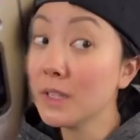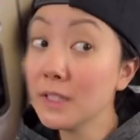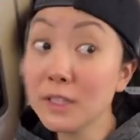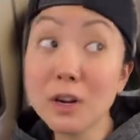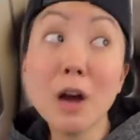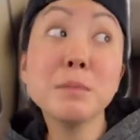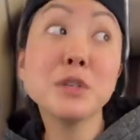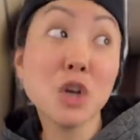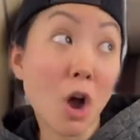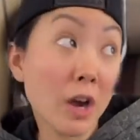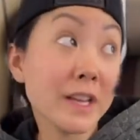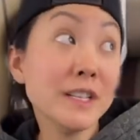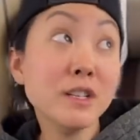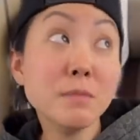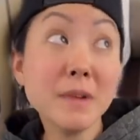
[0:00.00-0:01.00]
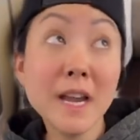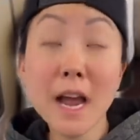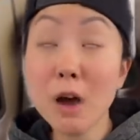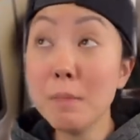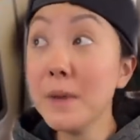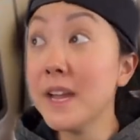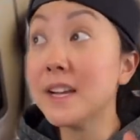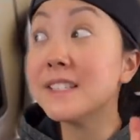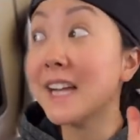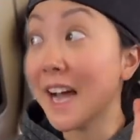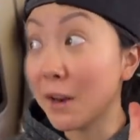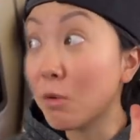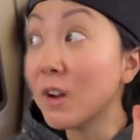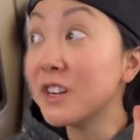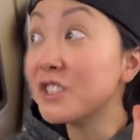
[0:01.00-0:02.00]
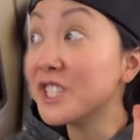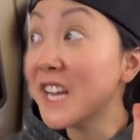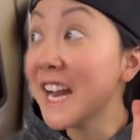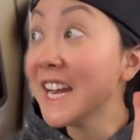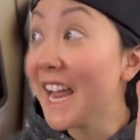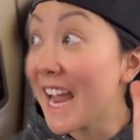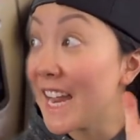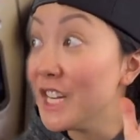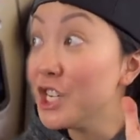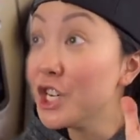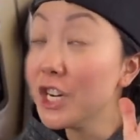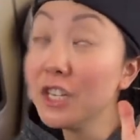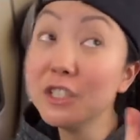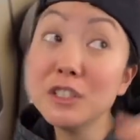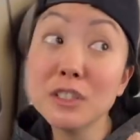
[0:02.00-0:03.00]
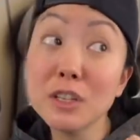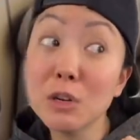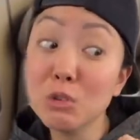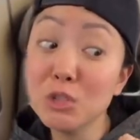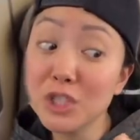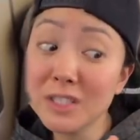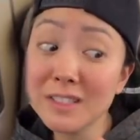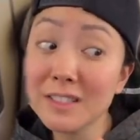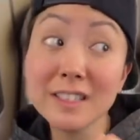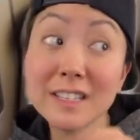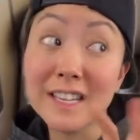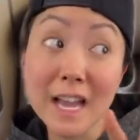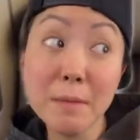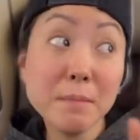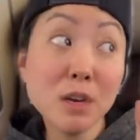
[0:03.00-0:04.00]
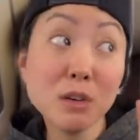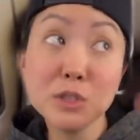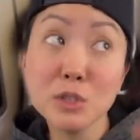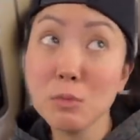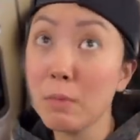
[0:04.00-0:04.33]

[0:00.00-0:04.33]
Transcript: You can stop talking to me now because I don't understand Asian, so just get me your